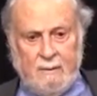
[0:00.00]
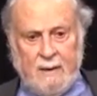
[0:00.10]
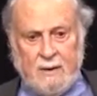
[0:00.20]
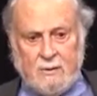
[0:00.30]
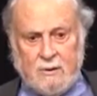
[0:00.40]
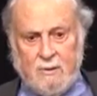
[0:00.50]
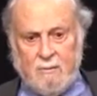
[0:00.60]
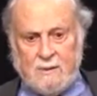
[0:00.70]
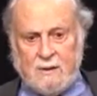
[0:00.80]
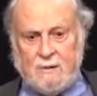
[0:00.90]
they show the
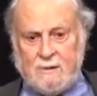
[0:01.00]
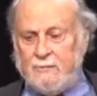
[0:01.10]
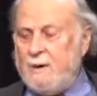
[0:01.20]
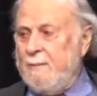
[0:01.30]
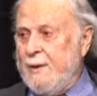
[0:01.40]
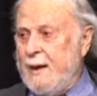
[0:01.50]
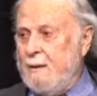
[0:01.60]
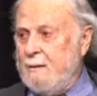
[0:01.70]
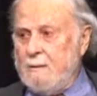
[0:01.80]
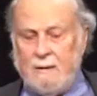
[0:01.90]
results of some of that
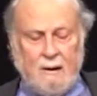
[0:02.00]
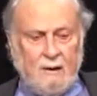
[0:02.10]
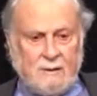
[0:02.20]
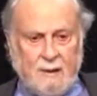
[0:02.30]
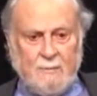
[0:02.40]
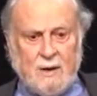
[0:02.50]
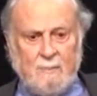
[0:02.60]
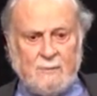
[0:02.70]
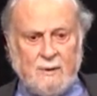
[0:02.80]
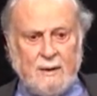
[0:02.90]
uh,
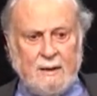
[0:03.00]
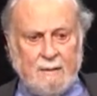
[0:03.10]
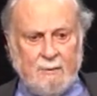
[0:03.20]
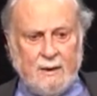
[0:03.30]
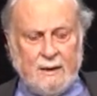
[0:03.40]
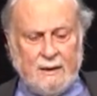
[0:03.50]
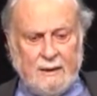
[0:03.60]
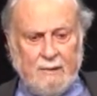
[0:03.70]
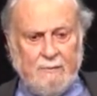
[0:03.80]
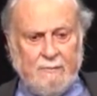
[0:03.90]
sometimes when they, when they
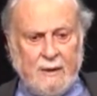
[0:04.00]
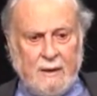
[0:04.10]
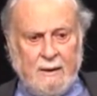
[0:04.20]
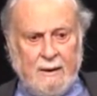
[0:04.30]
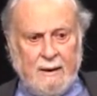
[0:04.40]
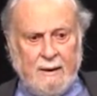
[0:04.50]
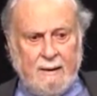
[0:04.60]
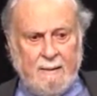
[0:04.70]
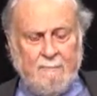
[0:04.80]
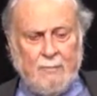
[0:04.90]
leave.
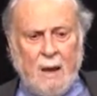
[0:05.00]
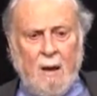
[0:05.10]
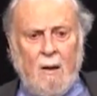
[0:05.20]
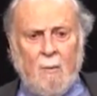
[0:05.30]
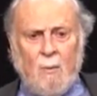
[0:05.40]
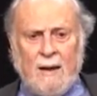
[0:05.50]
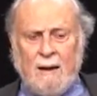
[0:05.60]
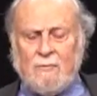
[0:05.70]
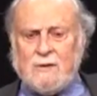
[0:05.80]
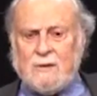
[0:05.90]
Um, we
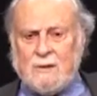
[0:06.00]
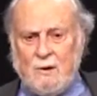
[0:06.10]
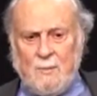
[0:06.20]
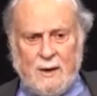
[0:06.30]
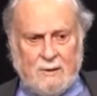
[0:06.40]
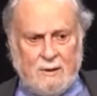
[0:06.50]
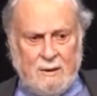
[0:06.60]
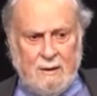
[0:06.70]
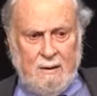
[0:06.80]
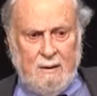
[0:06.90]
have so much
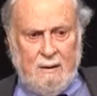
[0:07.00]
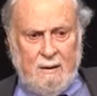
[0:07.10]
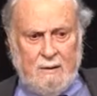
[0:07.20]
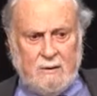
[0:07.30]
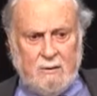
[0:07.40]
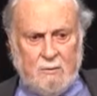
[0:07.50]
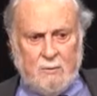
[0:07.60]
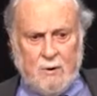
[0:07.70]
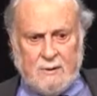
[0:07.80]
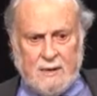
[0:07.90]
to
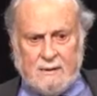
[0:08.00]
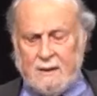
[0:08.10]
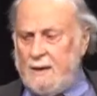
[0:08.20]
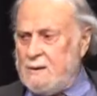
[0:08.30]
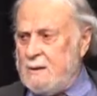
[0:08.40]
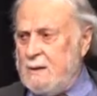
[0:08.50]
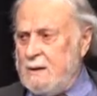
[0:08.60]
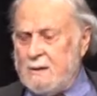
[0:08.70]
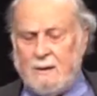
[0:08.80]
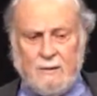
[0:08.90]
protest against in
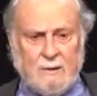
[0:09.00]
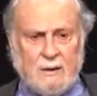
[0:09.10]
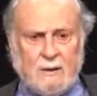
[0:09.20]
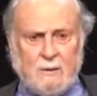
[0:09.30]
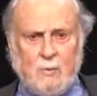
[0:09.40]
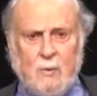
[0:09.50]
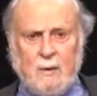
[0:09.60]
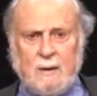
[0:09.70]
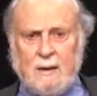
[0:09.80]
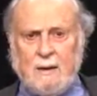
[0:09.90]
this country at this
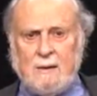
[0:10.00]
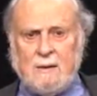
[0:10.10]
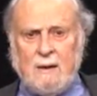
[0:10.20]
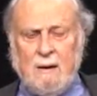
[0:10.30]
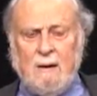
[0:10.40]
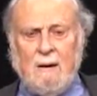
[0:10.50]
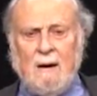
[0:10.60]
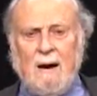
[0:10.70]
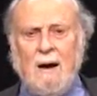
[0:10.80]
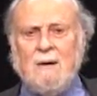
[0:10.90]
point that is
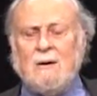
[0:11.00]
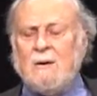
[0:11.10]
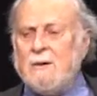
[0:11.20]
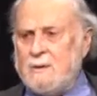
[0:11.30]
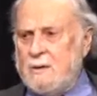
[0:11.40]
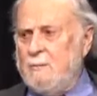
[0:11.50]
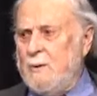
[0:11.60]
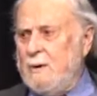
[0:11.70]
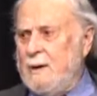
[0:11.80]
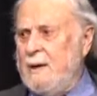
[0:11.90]

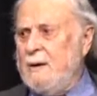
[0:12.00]
unconscionable and mm.